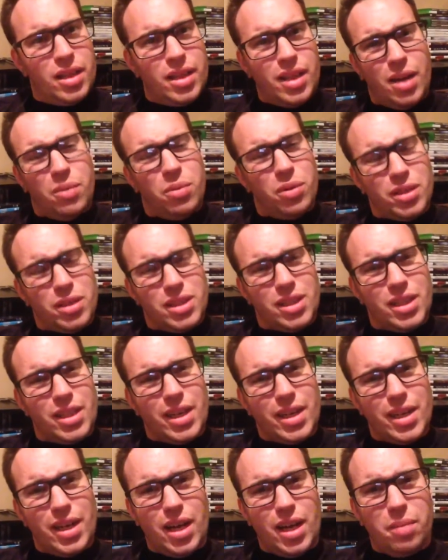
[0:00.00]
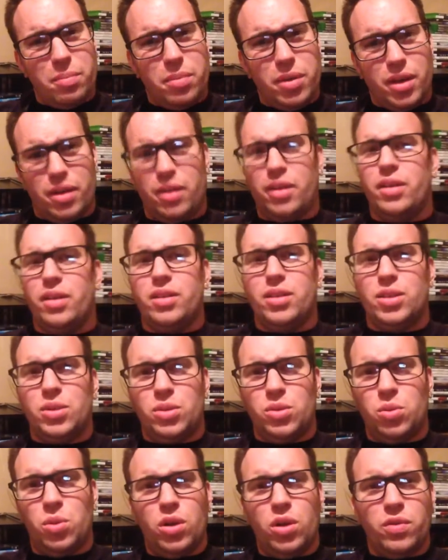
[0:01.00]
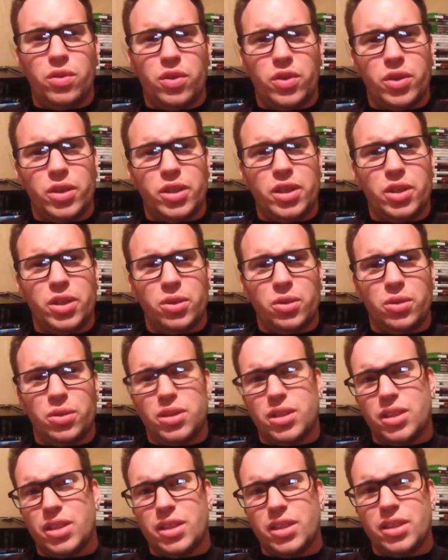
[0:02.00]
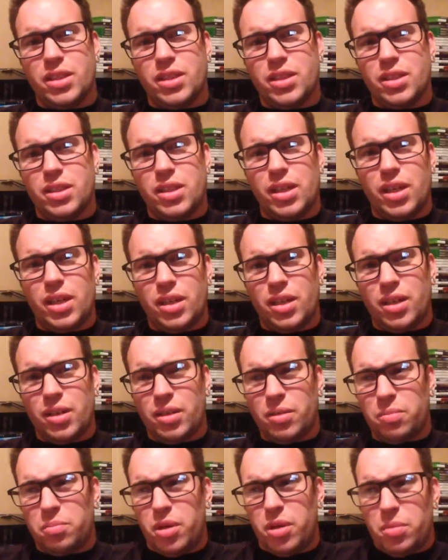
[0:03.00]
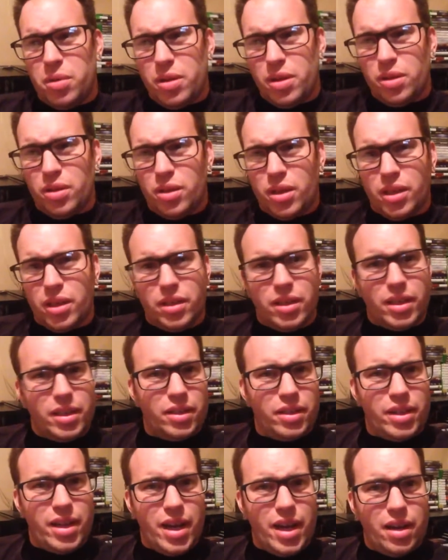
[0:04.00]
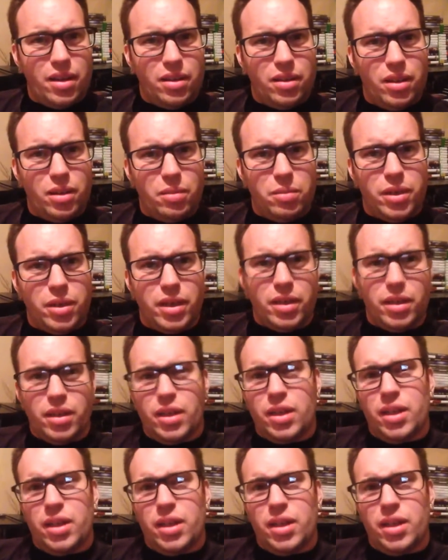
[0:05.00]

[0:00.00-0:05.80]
I want to see that happen. 12 to 13-year-old sons, maybe looking like their dad a little bit,